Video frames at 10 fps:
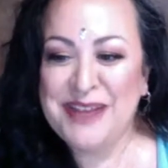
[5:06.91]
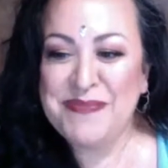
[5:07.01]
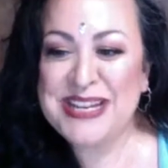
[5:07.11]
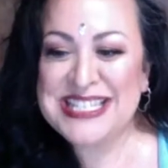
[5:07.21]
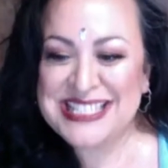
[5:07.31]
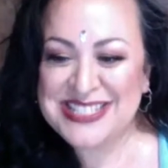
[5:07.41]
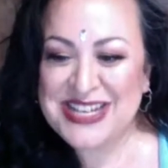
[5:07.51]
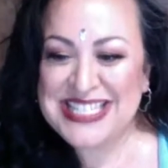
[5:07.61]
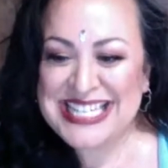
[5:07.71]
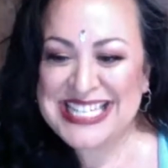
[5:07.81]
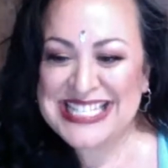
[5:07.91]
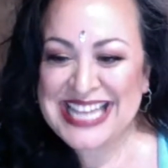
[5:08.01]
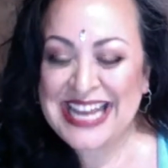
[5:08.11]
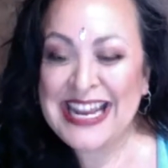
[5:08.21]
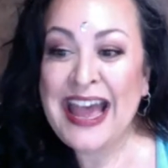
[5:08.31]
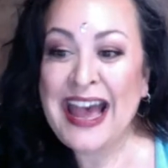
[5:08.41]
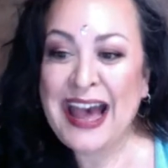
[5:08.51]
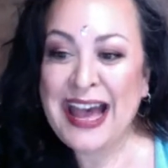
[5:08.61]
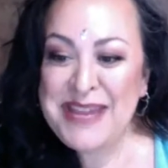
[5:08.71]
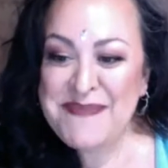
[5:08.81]
Priestess Tracy is saying,
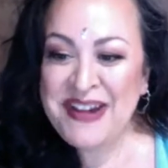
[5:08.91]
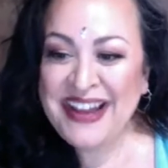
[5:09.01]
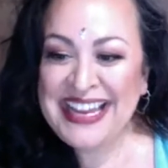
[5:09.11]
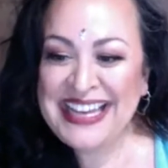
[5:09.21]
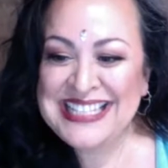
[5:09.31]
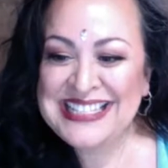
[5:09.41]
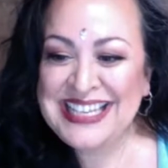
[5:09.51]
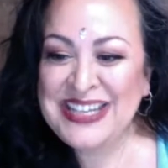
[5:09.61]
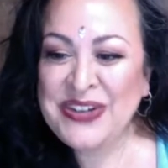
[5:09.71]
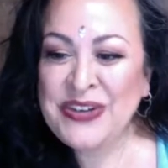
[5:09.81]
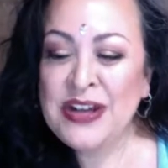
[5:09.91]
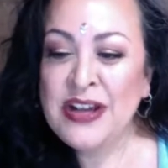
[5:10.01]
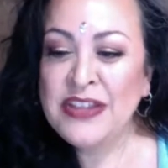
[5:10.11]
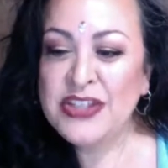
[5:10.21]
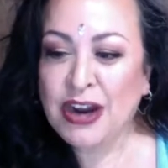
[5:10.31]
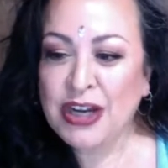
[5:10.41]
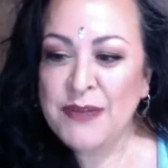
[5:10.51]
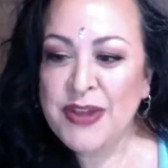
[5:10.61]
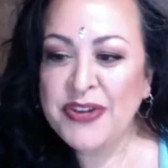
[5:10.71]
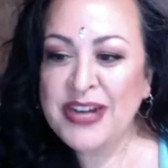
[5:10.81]
hi, Mike, I see you. The dark
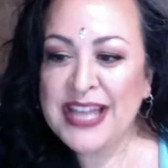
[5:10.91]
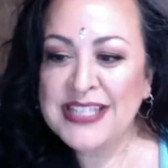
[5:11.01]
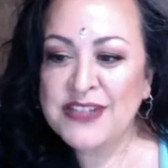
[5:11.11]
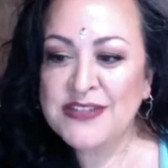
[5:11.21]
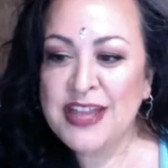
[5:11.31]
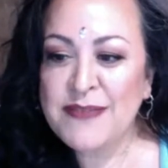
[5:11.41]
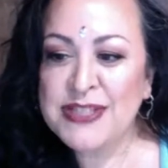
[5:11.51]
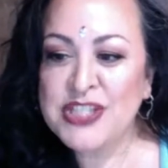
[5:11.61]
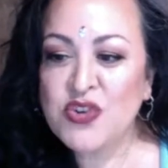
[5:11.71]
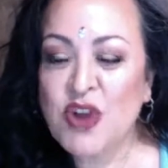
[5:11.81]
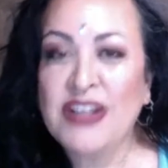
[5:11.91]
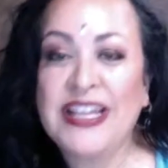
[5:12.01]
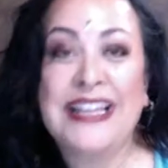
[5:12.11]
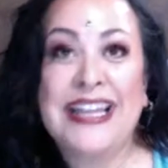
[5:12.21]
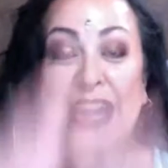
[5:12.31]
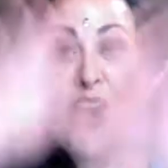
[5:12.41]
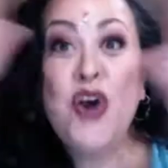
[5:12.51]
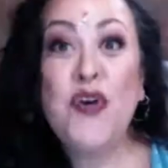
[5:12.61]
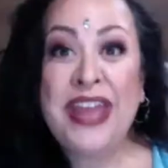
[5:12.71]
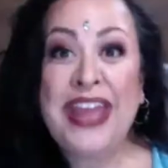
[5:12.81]
mother and answers have been strong lately.
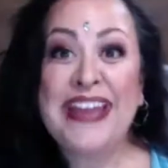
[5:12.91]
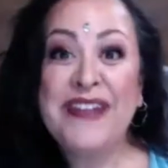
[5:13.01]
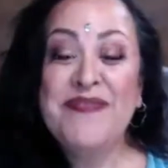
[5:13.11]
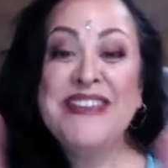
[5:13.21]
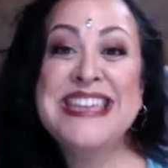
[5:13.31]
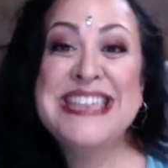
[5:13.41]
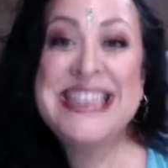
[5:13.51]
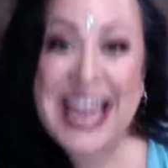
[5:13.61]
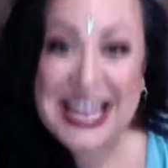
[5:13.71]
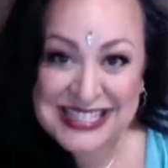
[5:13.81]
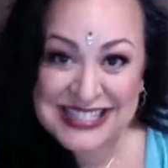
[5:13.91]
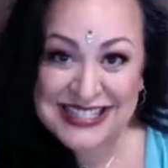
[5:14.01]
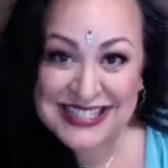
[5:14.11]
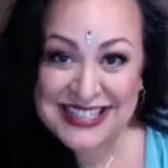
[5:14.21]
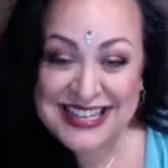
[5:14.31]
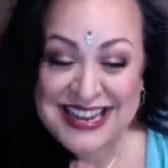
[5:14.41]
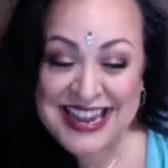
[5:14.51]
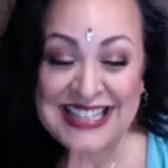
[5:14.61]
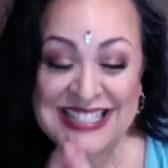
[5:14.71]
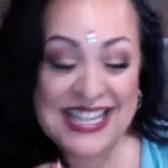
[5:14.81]
Okay. Yes.
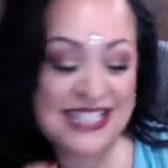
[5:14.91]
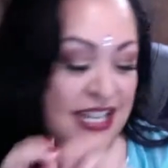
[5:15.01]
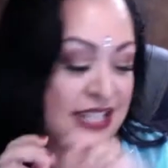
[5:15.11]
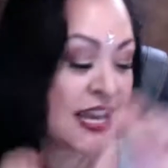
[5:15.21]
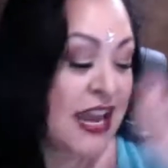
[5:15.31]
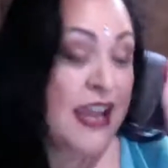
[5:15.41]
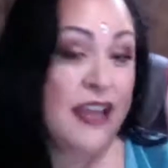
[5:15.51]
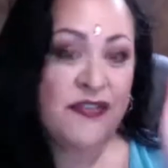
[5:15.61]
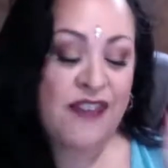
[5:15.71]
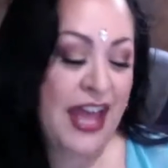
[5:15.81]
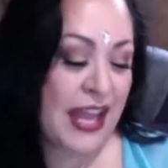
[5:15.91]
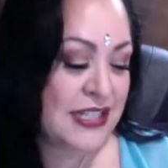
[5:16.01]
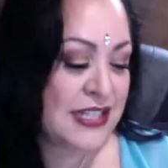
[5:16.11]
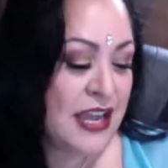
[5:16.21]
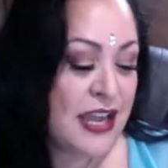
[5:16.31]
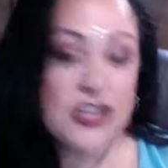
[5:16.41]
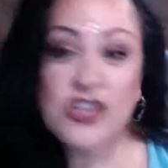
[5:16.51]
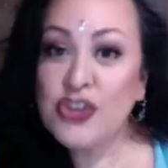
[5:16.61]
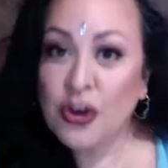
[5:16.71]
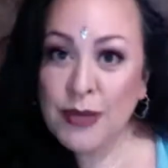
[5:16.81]
In fact,
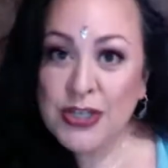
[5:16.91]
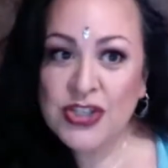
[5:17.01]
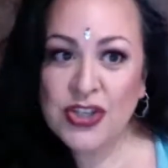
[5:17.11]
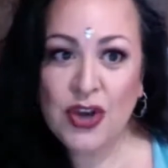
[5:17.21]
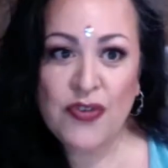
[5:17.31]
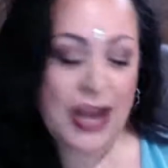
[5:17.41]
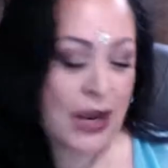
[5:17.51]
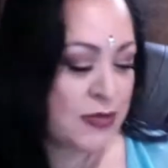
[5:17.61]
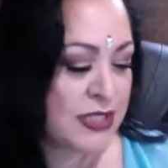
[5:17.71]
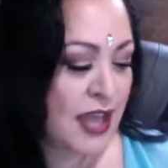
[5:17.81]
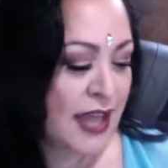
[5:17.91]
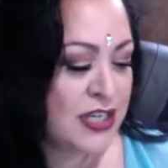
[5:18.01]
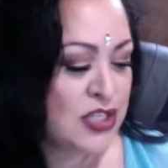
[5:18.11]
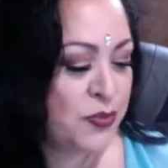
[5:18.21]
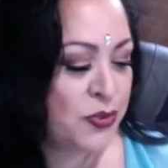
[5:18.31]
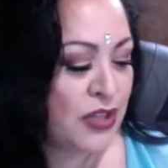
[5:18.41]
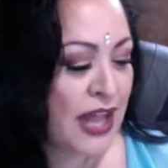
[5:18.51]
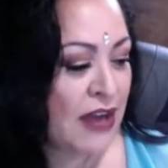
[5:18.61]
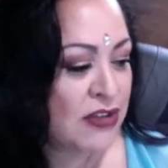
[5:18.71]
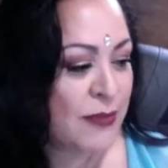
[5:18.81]
so much so that I was guided to pull
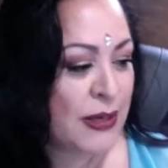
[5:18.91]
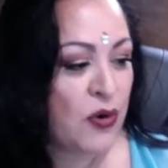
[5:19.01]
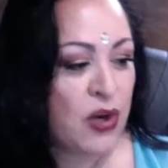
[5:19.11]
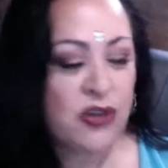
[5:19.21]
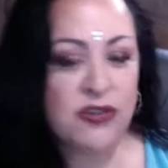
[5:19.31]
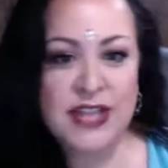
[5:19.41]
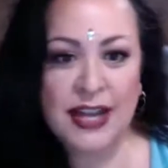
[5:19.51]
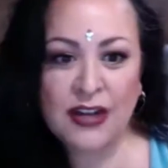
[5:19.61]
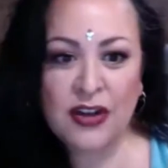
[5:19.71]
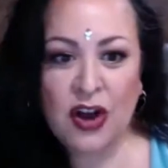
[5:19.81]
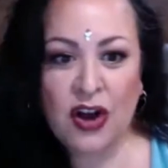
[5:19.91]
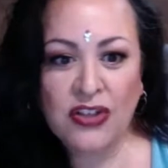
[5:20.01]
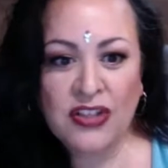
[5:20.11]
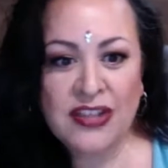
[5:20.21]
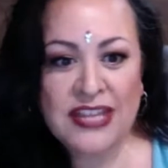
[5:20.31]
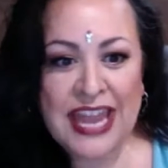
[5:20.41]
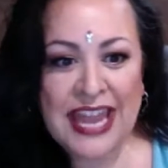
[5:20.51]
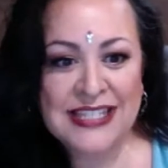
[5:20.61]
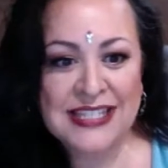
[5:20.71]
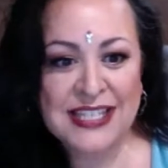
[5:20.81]
out my oracle deck called the
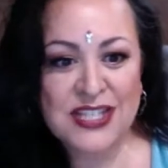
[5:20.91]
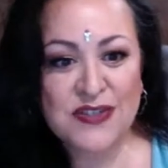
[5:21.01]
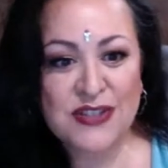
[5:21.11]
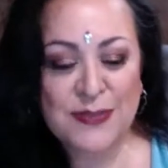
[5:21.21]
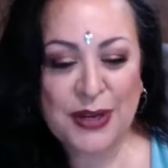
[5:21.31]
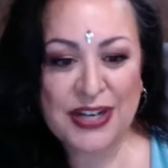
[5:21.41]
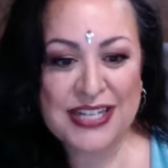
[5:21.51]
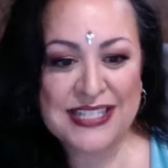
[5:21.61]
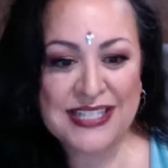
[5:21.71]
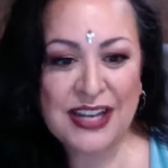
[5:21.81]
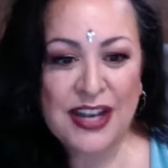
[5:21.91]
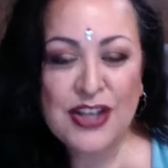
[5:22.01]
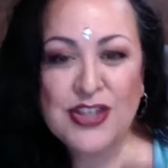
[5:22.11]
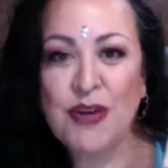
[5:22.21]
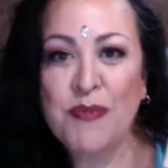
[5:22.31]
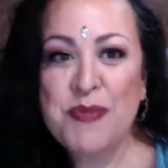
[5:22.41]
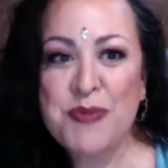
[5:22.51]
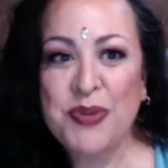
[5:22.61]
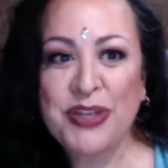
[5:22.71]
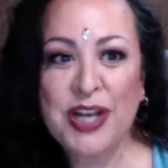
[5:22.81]
Ancestor Spirit. So I'm going to be
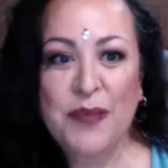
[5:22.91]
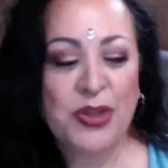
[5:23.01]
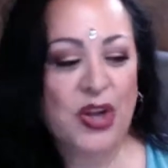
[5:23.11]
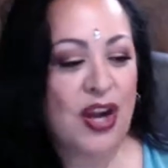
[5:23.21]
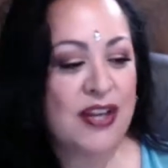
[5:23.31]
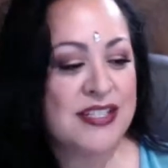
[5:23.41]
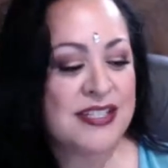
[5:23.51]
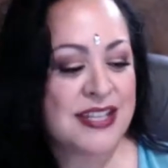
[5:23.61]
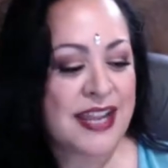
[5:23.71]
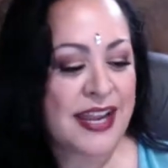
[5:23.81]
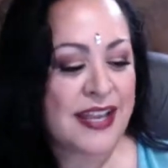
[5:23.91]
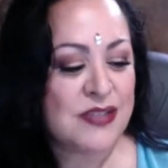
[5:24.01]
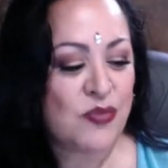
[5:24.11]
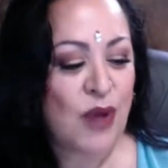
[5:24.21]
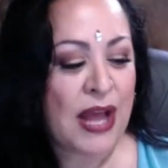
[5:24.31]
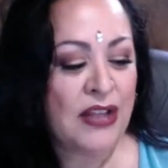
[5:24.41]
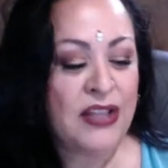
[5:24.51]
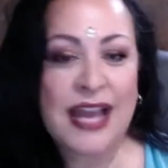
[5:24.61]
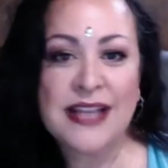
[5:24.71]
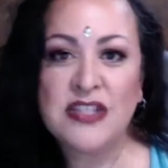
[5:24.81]
pulling a couple of cards today, as
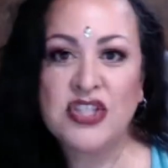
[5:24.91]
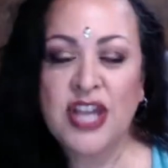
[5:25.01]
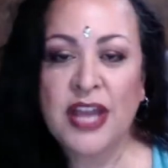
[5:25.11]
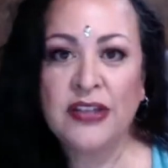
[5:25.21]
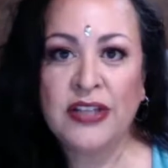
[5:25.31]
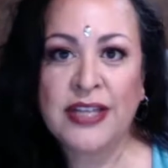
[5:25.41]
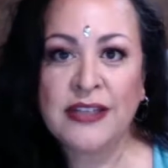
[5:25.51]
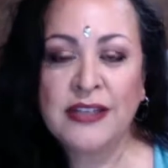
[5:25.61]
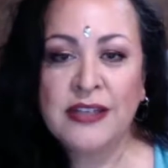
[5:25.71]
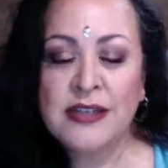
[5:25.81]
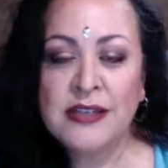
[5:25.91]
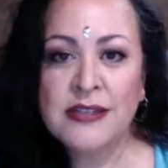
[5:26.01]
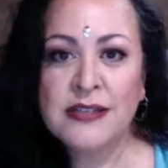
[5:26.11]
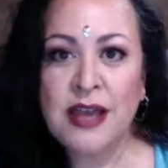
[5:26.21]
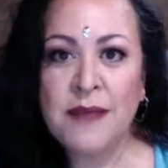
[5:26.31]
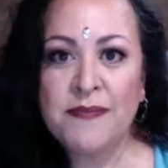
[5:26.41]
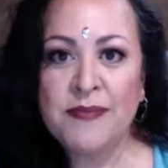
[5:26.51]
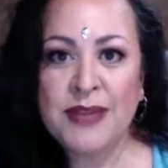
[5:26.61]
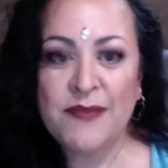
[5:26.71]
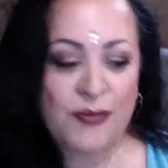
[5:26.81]
well as channeling
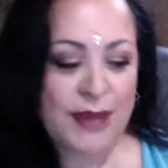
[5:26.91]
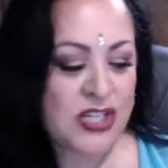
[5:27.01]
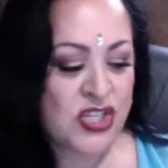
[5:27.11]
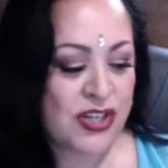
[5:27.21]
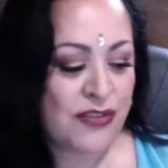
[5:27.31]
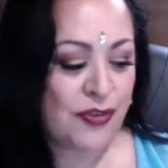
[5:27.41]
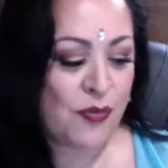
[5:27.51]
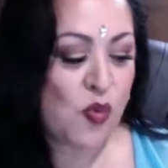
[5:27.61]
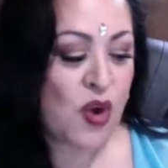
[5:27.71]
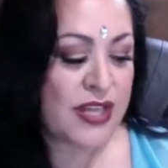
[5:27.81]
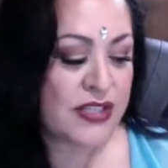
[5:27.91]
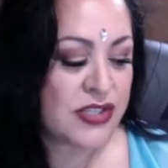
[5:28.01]
some information from one.